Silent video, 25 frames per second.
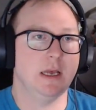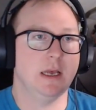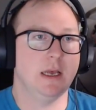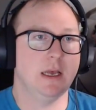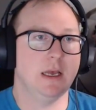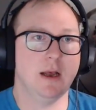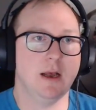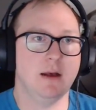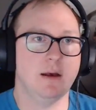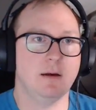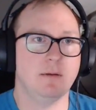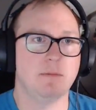
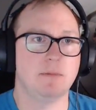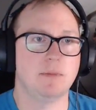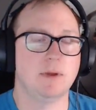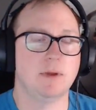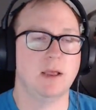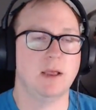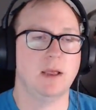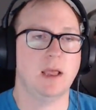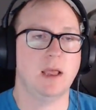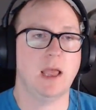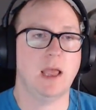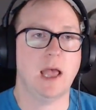I'm
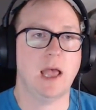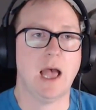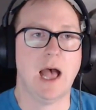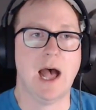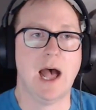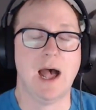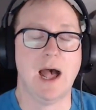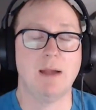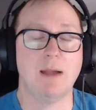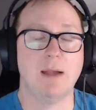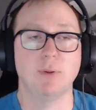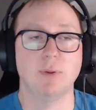
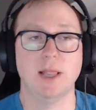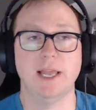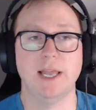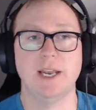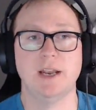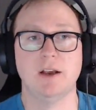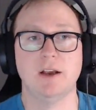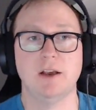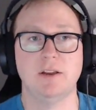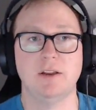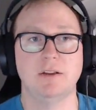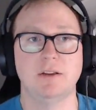
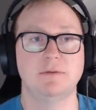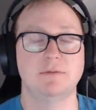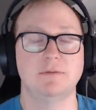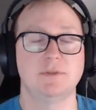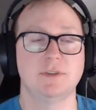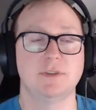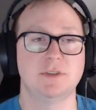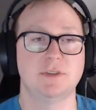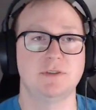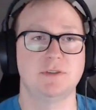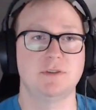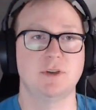planning
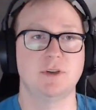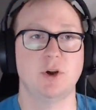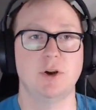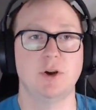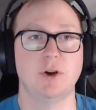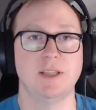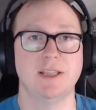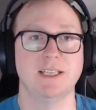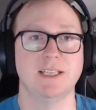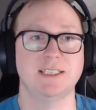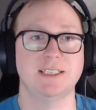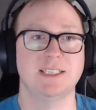on
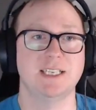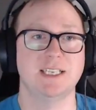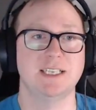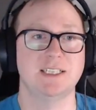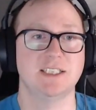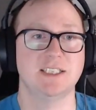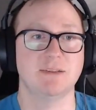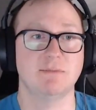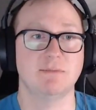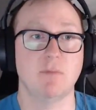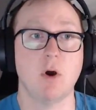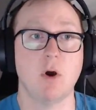turning this
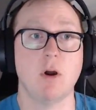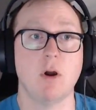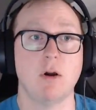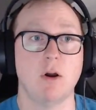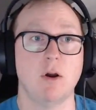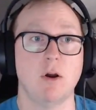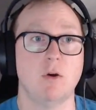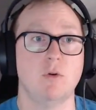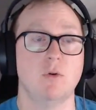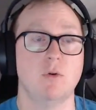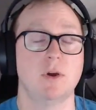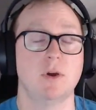in
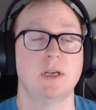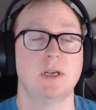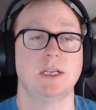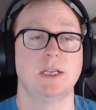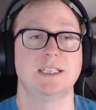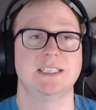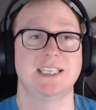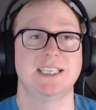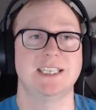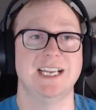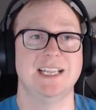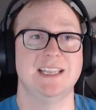tomorrow
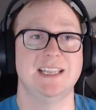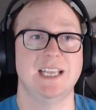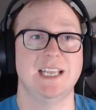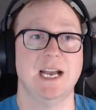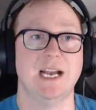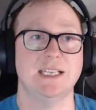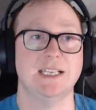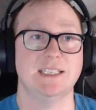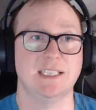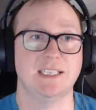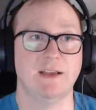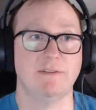to get the
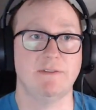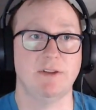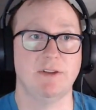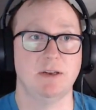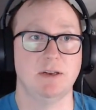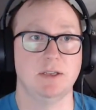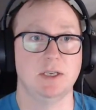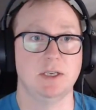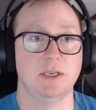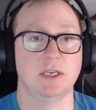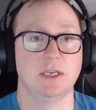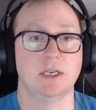i7.
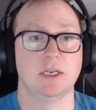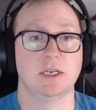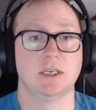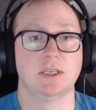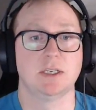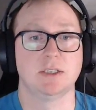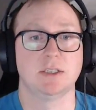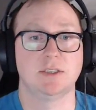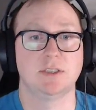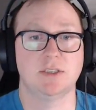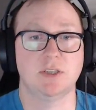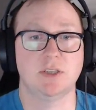
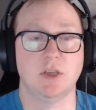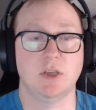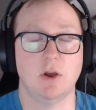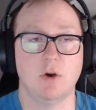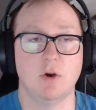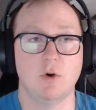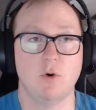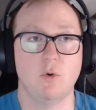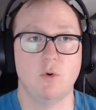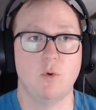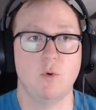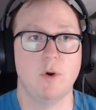
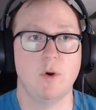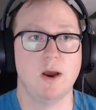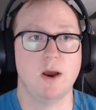So,